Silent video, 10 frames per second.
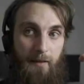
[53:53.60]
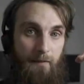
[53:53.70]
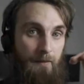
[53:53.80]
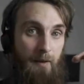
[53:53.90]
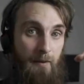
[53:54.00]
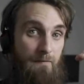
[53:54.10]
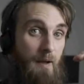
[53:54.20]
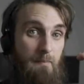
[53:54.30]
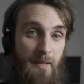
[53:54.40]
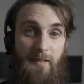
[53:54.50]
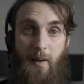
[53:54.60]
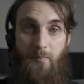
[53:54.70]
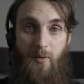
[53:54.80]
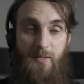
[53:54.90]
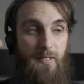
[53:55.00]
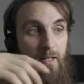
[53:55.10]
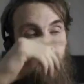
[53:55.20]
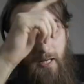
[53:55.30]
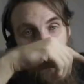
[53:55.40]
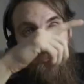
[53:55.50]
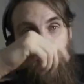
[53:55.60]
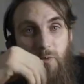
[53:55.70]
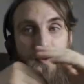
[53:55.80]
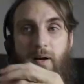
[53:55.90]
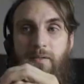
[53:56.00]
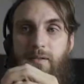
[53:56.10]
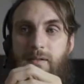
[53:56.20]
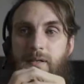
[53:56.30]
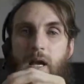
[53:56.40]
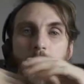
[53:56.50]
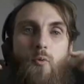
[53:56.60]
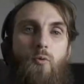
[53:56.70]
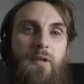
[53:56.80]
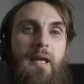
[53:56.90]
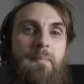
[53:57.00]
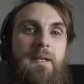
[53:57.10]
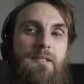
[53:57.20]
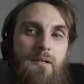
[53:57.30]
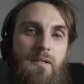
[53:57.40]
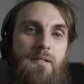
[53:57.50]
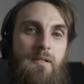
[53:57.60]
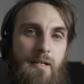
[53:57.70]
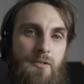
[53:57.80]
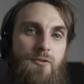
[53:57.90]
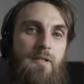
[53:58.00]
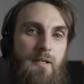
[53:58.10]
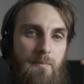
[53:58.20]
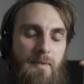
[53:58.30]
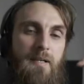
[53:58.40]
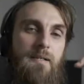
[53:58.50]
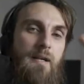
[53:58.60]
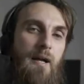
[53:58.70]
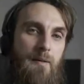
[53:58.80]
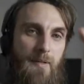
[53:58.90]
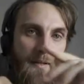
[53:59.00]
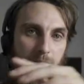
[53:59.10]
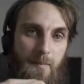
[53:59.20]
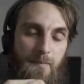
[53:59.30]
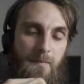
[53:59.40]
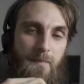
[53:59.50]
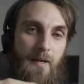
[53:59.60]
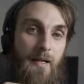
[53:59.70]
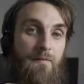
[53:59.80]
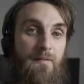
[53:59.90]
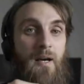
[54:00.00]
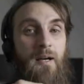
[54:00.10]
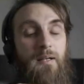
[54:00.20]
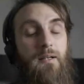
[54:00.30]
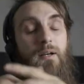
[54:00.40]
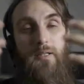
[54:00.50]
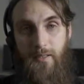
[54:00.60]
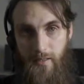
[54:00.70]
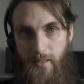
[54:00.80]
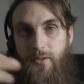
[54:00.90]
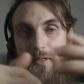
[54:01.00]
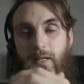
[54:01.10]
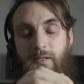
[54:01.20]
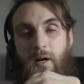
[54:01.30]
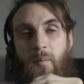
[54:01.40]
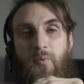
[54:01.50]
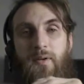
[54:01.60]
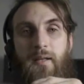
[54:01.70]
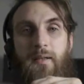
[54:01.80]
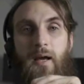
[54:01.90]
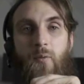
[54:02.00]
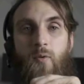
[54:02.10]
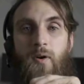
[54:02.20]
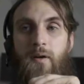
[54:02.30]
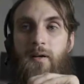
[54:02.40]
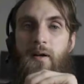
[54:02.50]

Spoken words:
if I meet that person that checks all those boxes, would they be just as interested in me as I am in them? And if not, then you need to start putting in that work